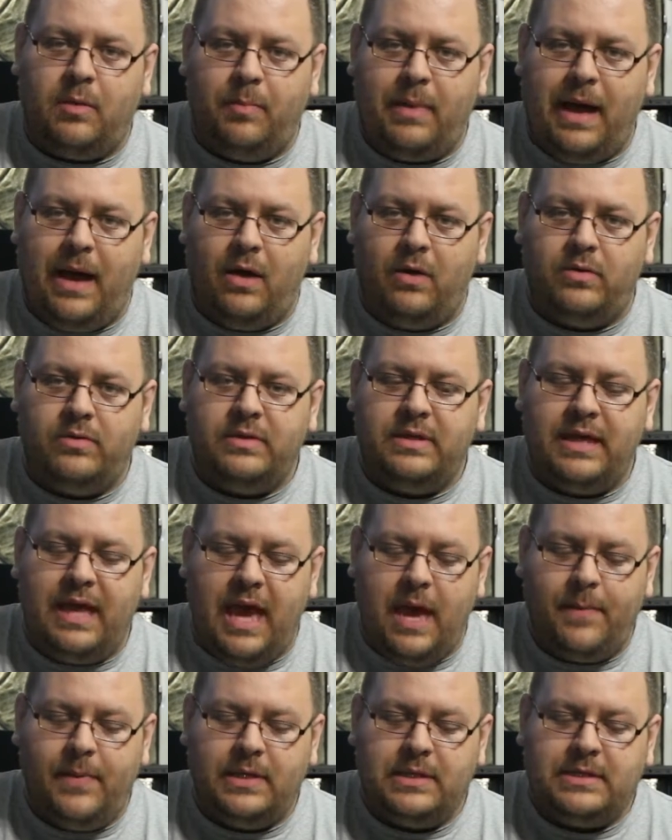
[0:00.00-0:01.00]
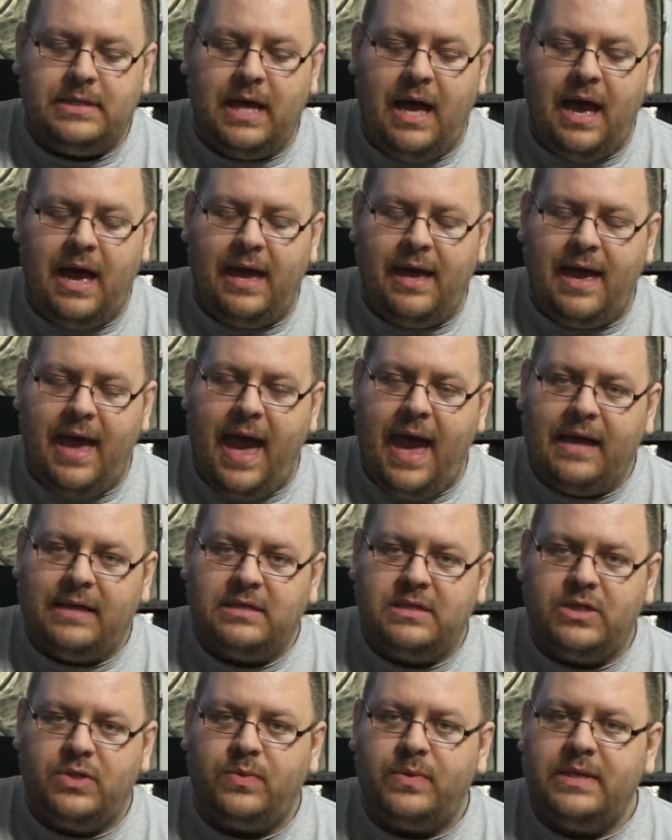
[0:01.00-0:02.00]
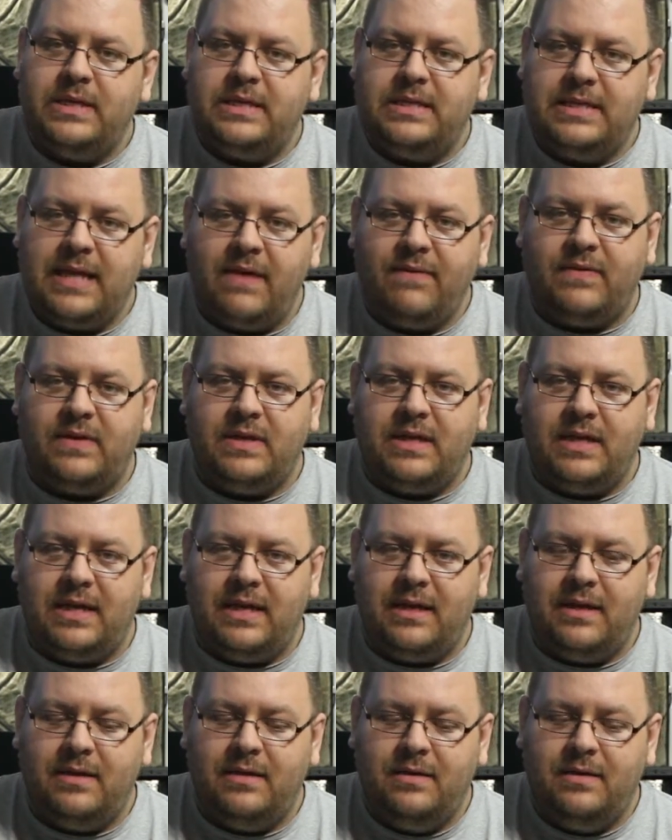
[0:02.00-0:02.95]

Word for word: about the MSI X370